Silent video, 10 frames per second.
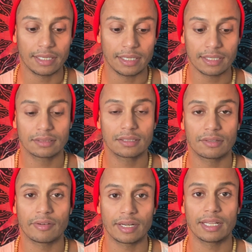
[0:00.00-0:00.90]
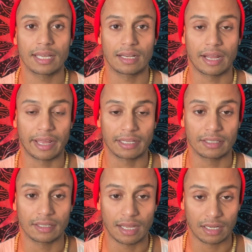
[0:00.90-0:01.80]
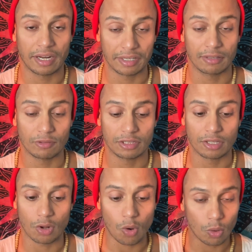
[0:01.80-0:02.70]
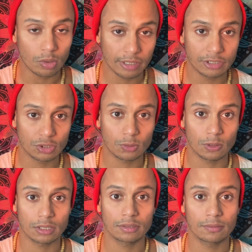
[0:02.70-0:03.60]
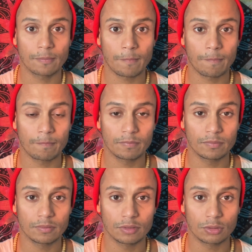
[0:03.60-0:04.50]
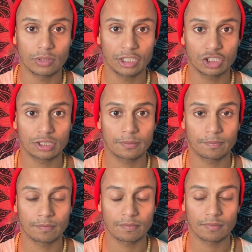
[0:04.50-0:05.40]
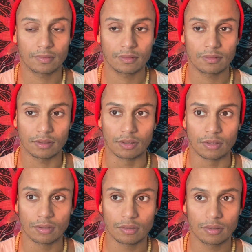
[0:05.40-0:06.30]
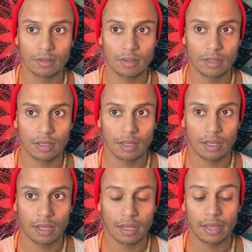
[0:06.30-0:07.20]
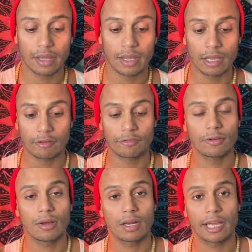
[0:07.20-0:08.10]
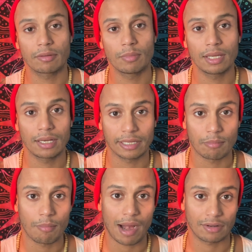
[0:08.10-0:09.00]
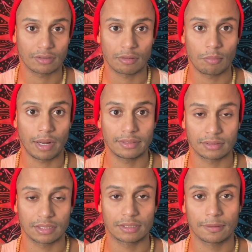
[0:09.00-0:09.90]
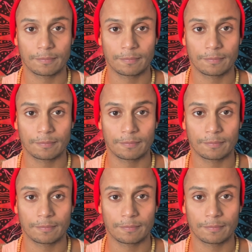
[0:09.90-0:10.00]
Is it really aligning with the goal that you want to reach? You know, if you are like me, like a marathon mindset,